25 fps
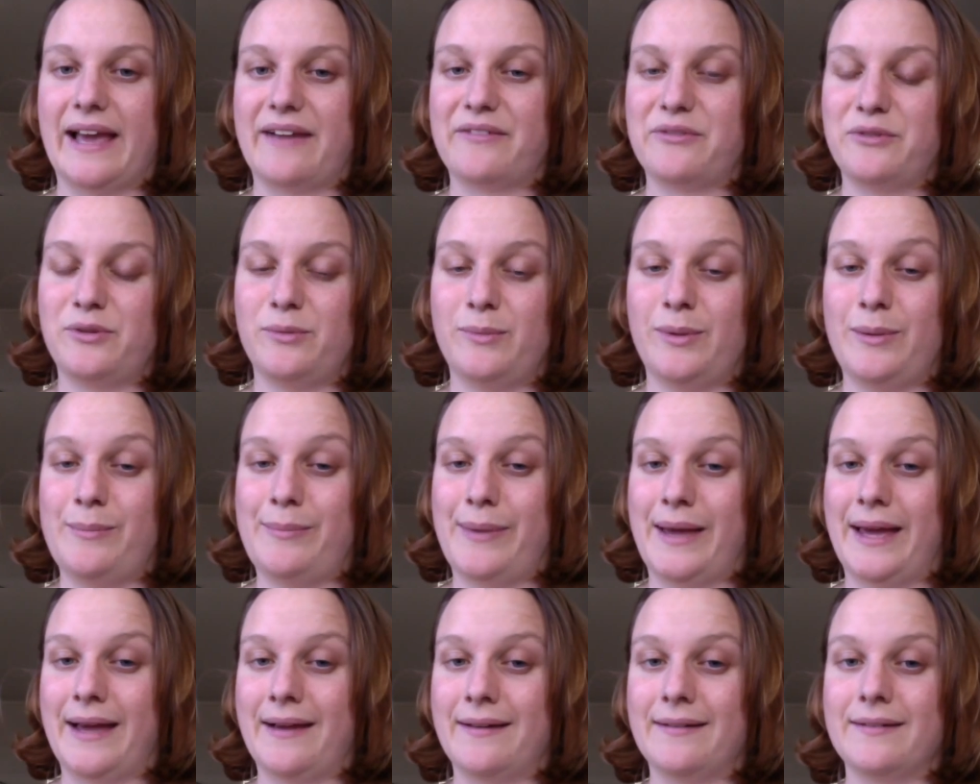have to be
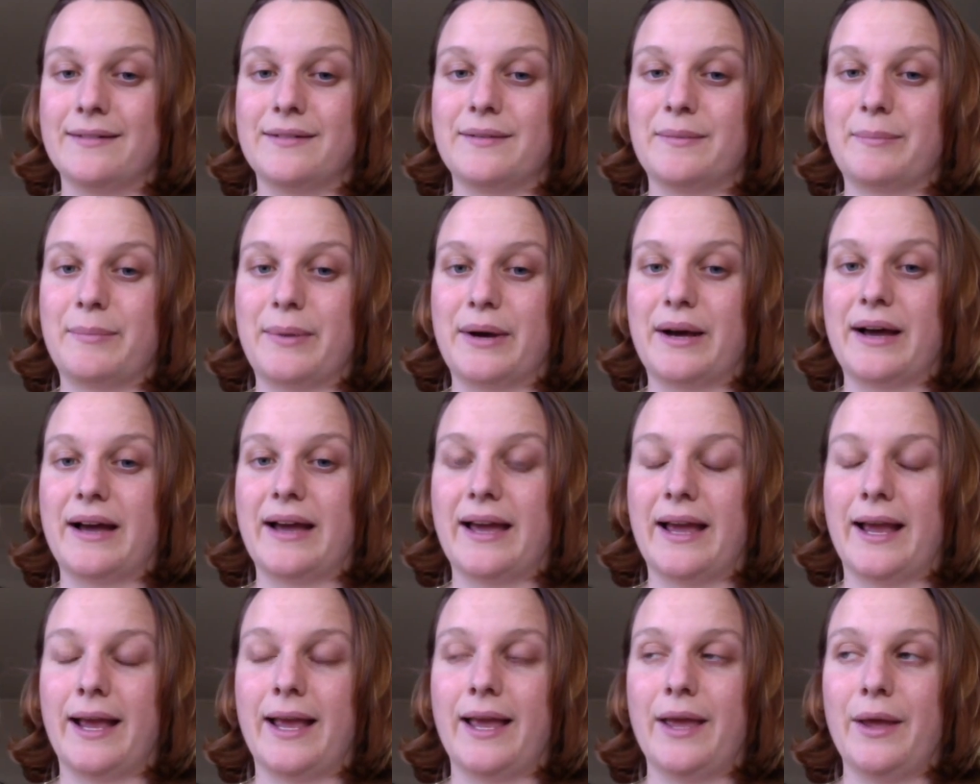bound
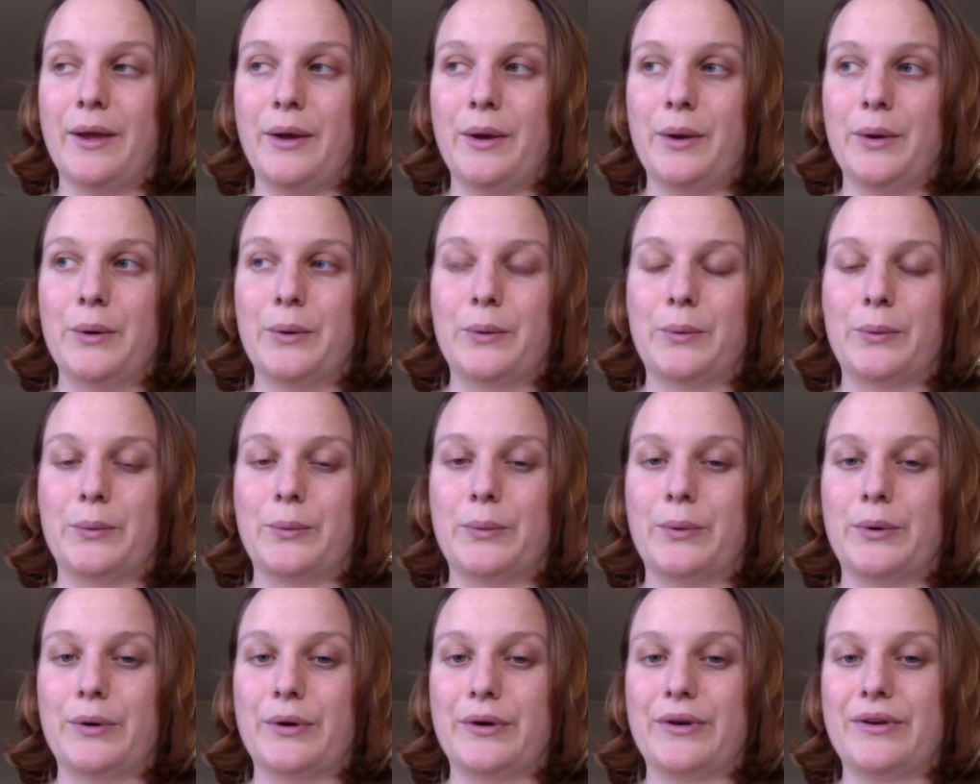by
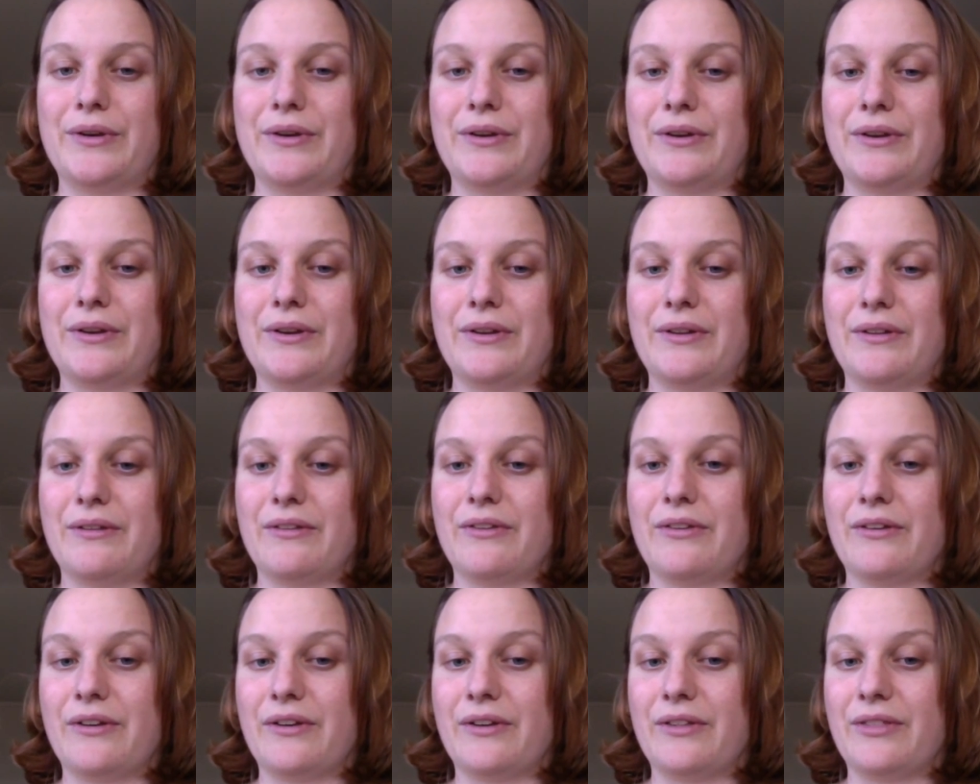what
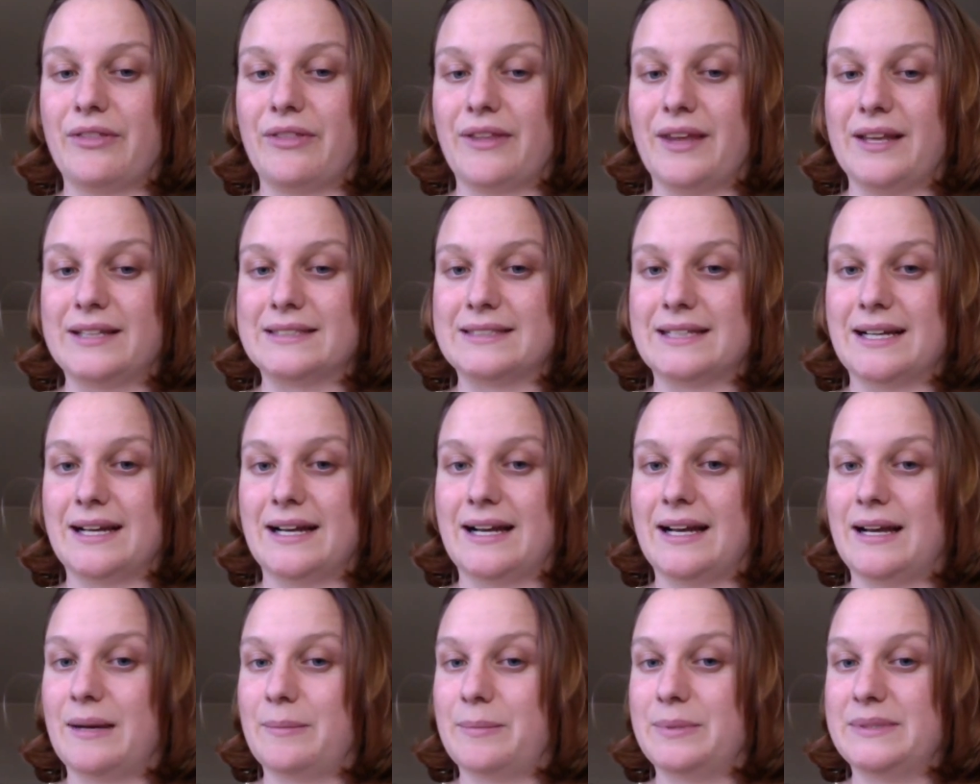certain things
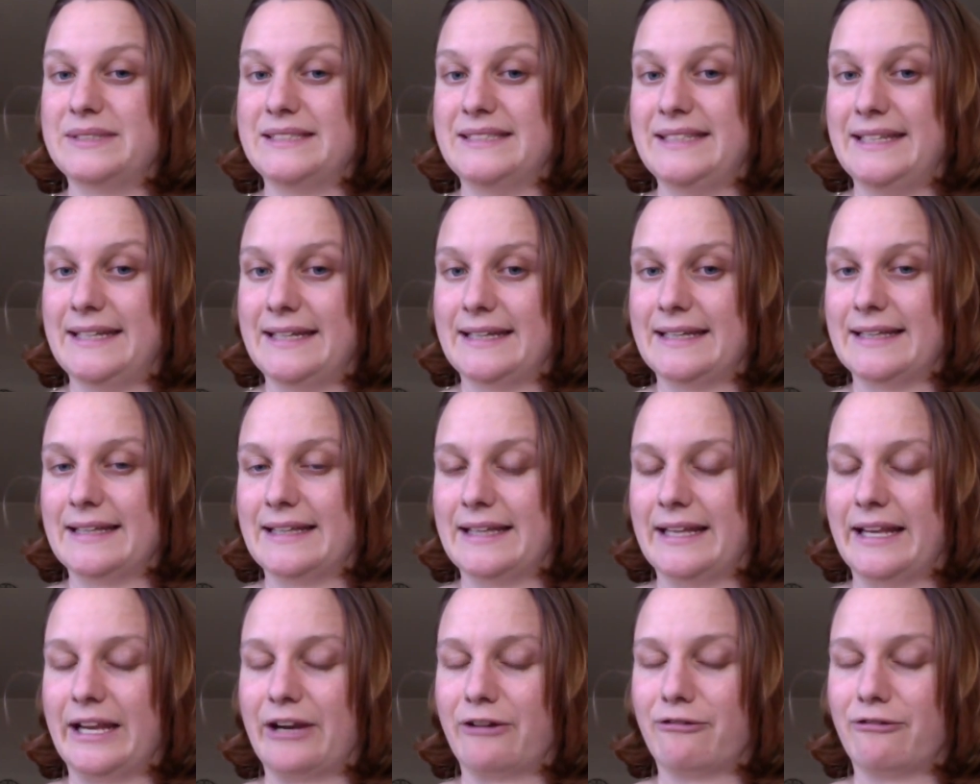are particularly